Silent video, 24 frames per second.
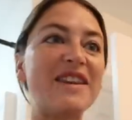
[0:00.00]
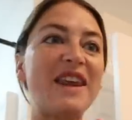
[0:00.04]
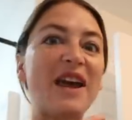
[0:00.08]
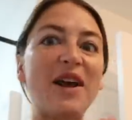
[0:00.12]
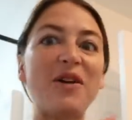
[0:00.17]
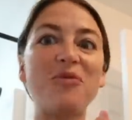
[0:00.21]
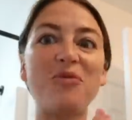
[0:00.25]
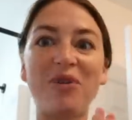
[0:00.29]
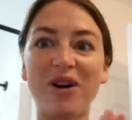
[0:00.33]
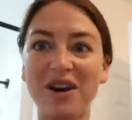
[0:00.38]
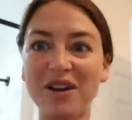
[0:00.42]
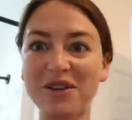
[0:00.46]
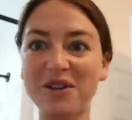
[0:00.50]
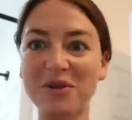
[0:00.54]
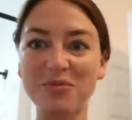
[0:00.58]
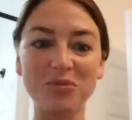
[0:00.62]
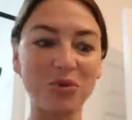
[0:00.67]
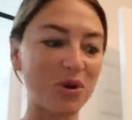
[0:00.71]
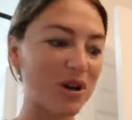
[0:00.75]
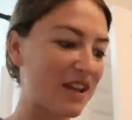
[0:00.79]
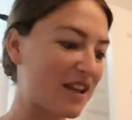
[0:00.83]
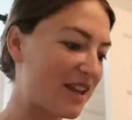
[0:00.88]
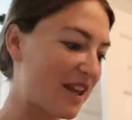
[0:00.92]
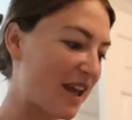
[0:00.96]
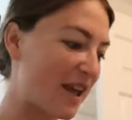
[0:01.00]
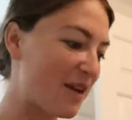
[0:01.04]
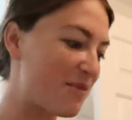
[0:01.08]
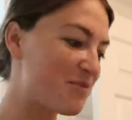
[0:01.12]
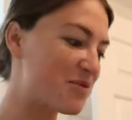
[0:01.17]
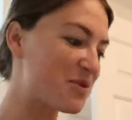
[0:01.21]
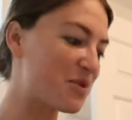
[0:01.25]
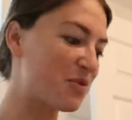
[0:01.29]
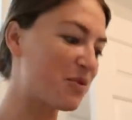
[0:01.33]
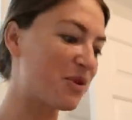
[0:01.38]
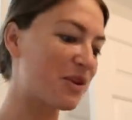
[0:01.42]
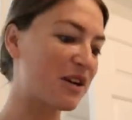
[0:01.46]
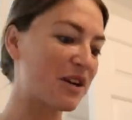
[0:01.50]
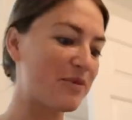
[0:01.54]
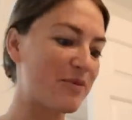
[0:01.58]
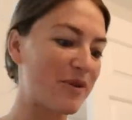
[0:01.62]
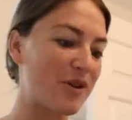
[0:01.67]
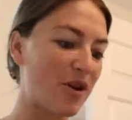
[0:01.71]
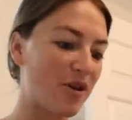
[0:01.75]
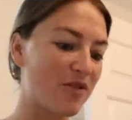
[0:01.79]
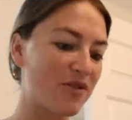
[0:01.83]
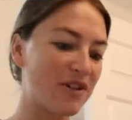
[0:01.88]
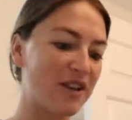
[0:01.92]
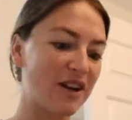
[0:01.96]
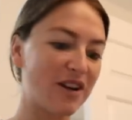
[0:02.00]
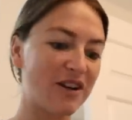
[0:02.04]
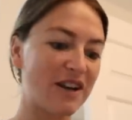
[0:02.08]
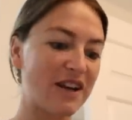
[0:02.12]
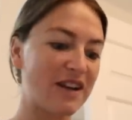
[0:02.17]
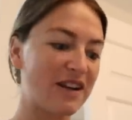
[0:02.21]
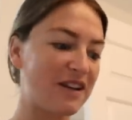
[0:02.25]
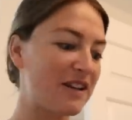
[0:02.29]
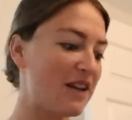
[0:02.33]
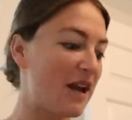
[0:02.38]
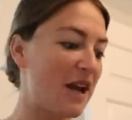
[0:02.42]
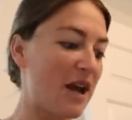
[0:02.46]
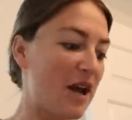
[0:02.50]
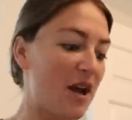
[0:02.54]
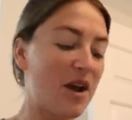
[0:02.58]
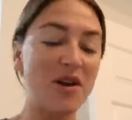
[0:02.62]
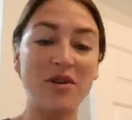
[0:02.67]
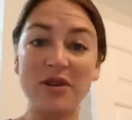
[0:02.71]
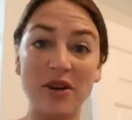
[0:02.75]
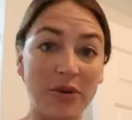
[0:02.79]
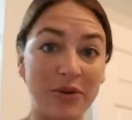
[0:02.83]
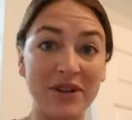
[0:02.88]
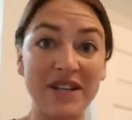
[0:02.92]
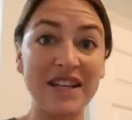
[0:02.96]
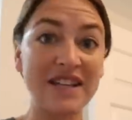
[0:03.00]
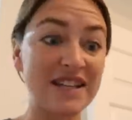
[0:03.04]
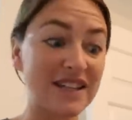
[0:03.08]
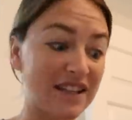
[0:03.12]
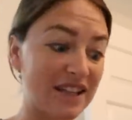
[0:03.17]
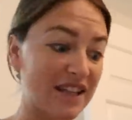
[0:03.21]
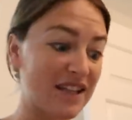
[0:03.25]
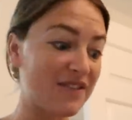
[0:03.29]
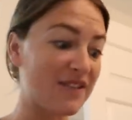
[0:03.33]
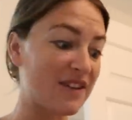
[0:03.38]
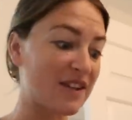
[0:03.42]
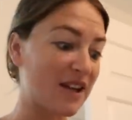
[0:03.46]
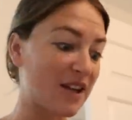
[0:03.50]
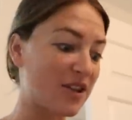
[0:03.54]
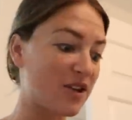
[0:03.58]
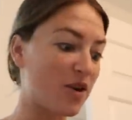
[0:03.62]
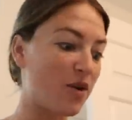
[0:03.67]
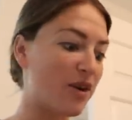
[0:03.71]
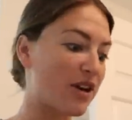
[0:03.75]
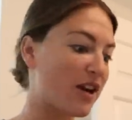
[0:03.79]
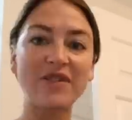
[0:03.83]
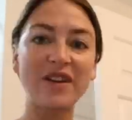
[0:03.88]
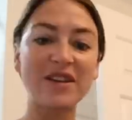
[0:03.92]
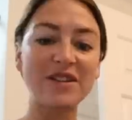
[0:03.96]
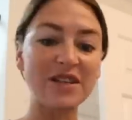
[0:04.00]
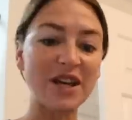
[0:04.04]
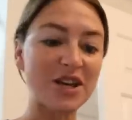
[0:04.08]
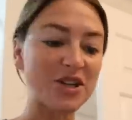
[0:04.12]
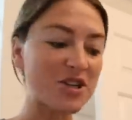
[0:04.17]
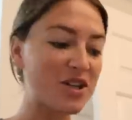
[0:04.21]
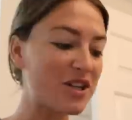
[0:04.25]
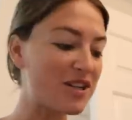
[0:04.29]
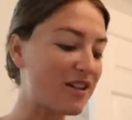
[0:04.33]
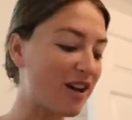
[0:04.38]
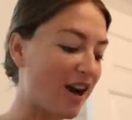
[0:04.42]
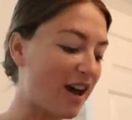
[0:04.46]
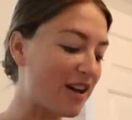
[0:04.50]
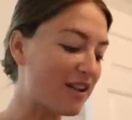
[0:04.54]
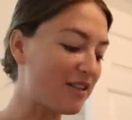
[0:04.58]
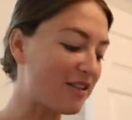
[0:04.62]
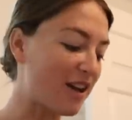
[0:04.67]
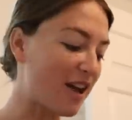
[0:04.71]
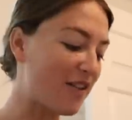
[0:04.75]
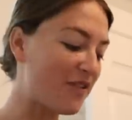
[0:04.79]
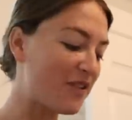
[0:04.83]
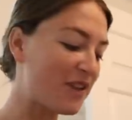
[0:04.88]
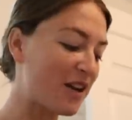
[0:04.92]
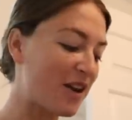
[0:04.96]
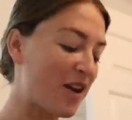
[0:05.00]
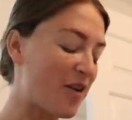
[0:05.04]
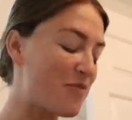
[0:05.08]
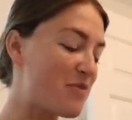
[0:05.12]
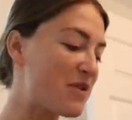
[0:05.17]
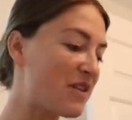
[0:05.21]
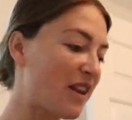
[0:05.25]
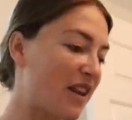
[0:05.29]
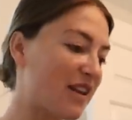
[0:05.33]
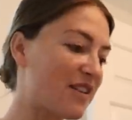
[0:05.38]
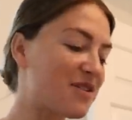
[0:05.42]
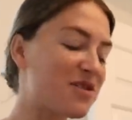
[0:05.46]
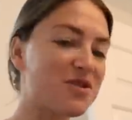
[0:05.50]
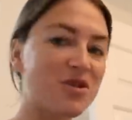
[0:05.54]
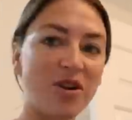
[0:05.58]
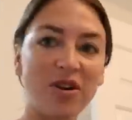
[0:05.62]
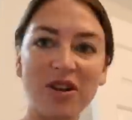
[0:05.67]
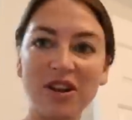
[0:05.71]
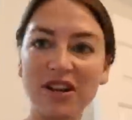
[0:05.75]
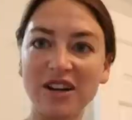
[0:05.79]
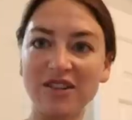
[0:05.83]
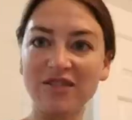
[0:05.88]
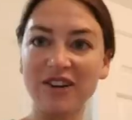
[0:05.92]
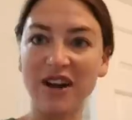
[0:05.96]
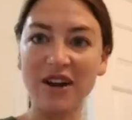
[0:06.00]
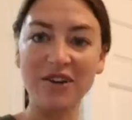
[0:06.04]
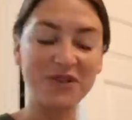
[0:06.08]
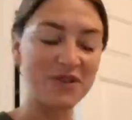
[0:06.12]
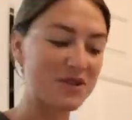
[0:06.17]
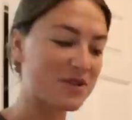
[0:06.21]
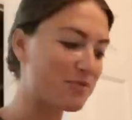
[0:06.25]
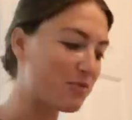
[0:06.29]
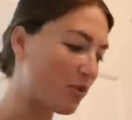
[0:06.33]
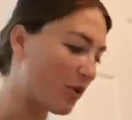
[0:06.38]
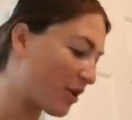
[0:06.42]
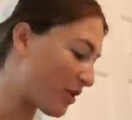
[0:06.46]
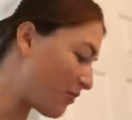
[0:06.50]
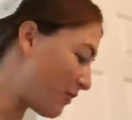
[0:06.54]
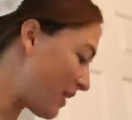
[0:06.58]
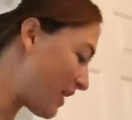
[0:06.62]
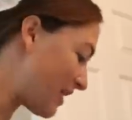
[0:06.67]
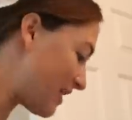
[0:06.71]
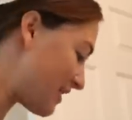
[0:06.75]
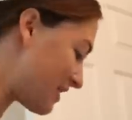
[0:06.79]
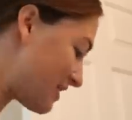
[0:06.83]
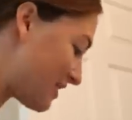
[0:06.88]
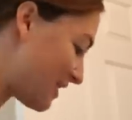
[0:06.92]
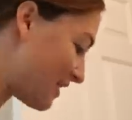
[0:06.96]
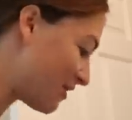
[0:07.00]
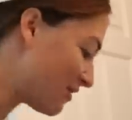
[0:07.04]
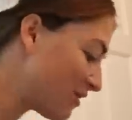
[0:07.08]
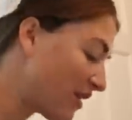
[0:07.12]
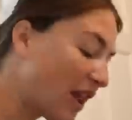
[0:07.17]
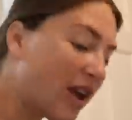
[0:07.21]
They won their morning game, so we're gonna be over there in yeah, we need to leave and get going. It's actually 9:11 and I've been like stalling around this morning waiting to see